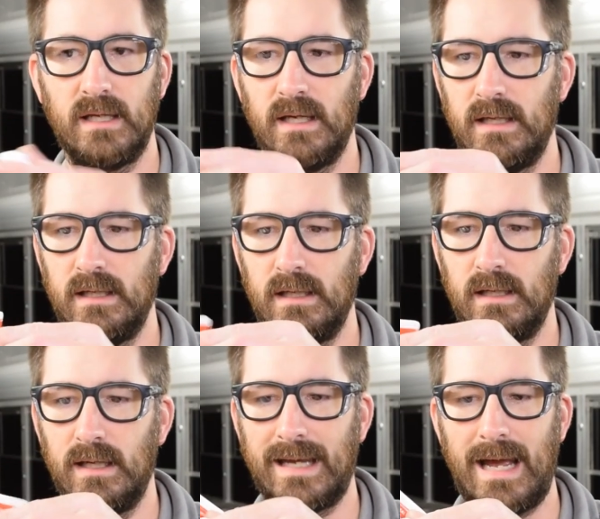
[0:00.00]

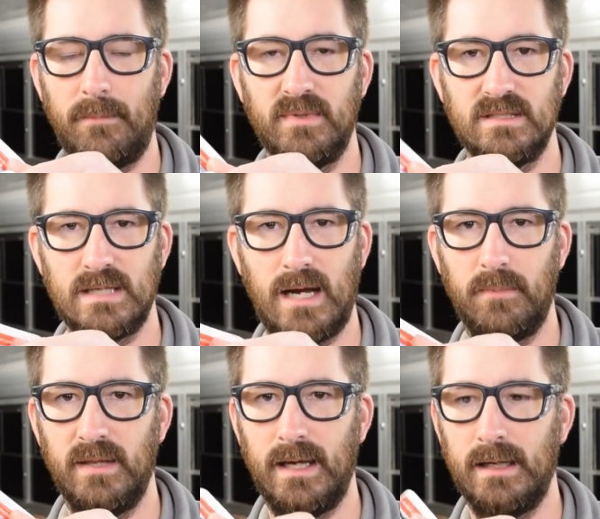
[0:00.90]
a cap at the top
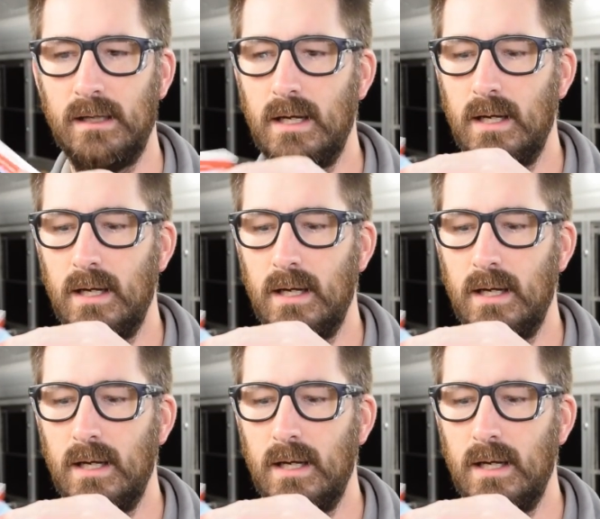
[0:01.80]
of that,